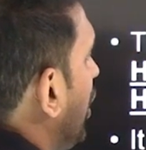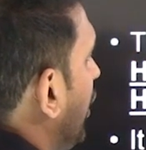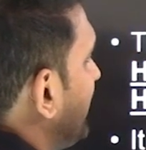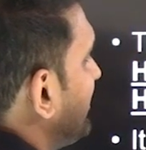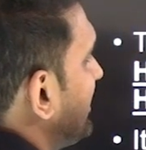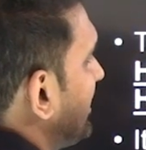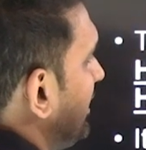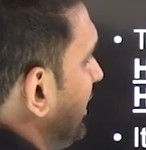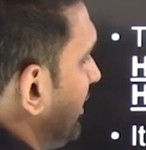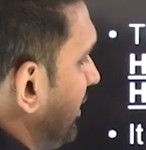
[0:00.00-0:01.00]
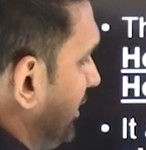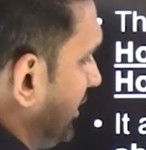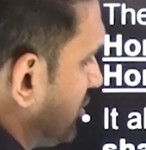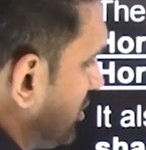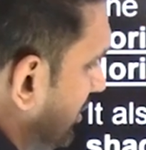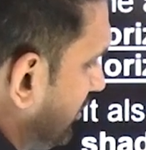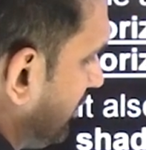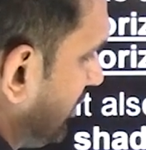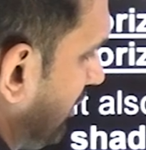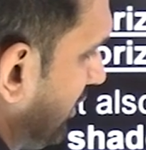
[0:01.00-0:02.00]
horizontal irradiance. This
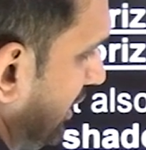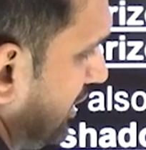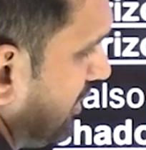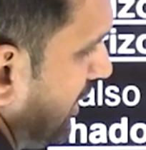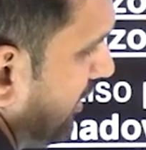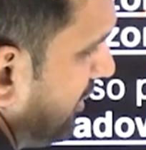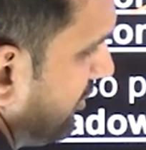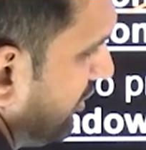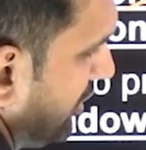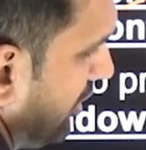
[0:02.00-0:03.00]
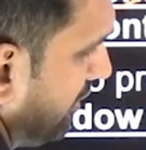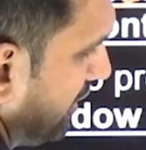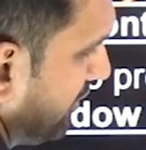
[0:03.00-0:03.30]
is our earth and this is our